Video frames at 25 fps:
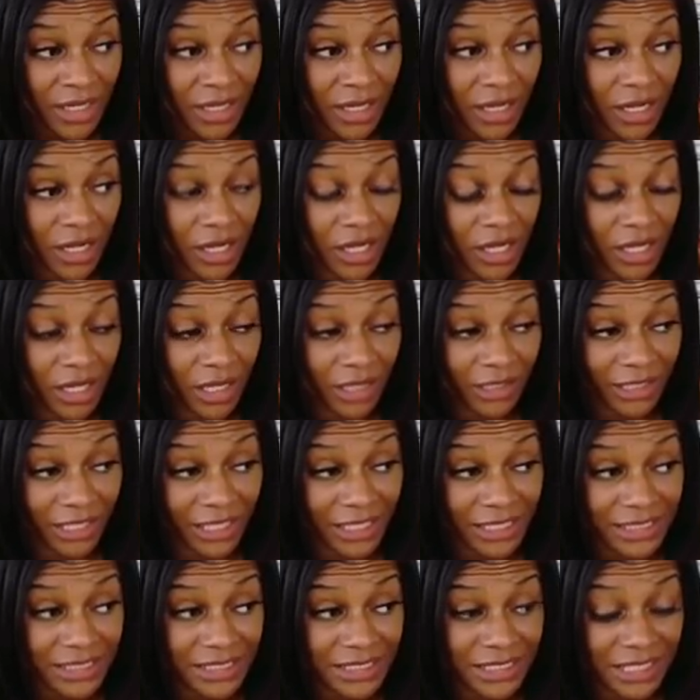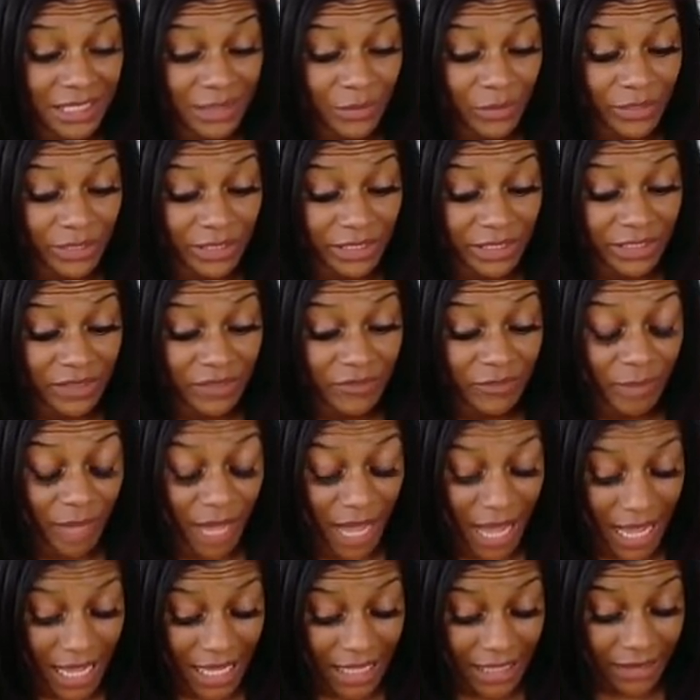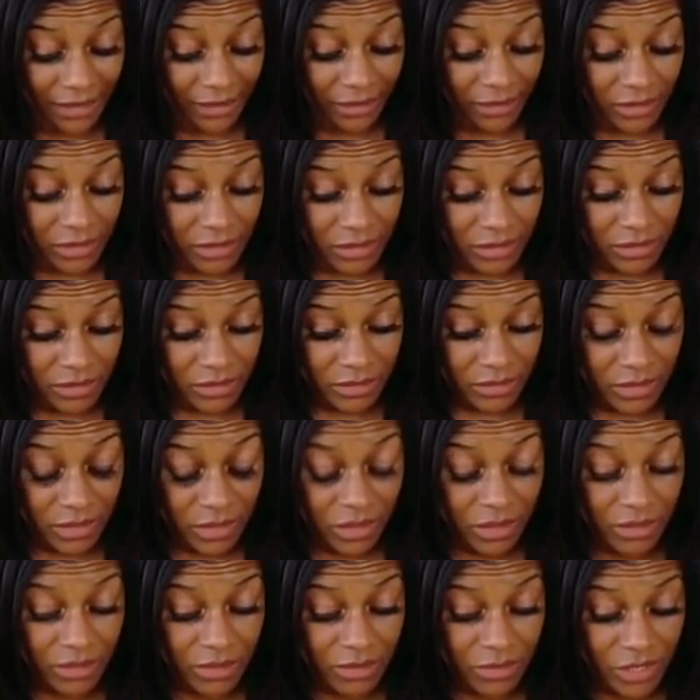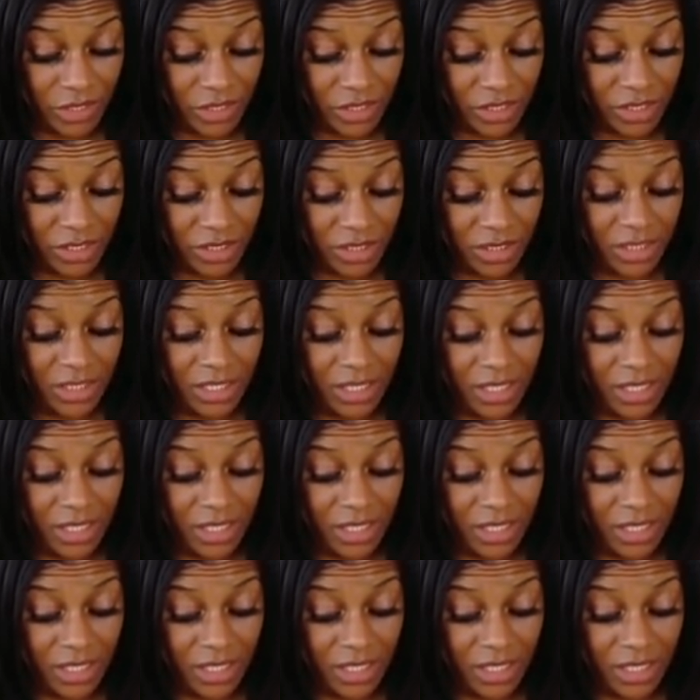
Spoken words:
a legacy that we leave behind. You know what I'm saying?